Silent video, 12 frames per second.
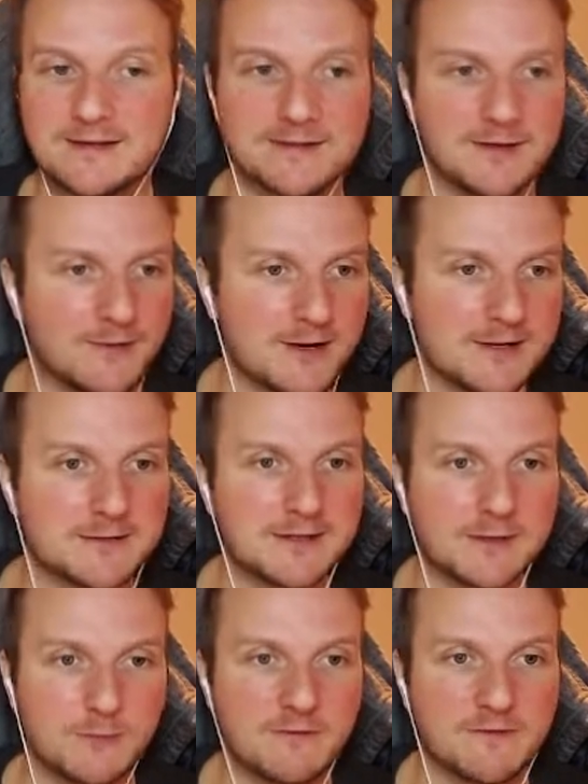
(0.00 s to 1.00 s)
so I
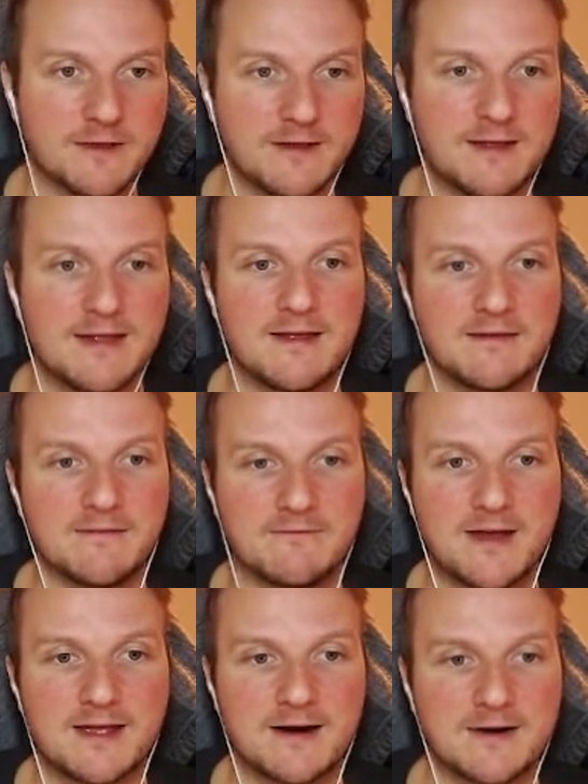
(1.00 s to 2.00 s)
stick with the
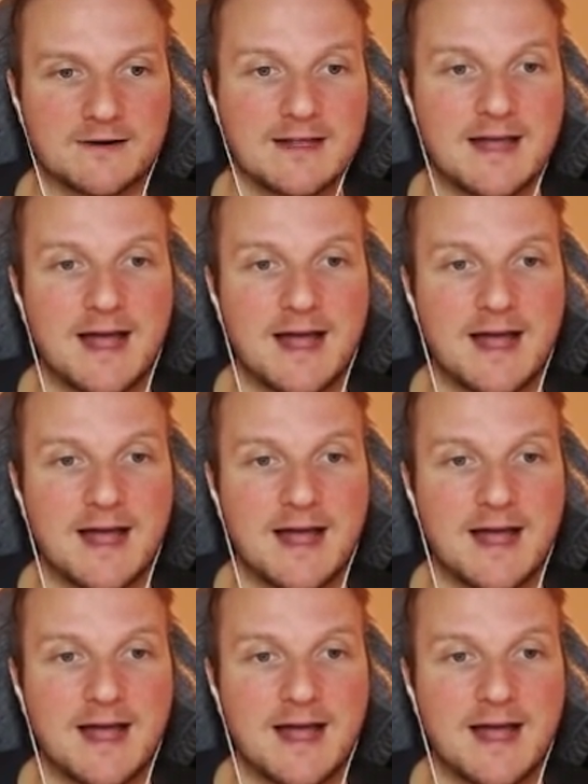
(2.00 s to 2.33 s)
Vanguard.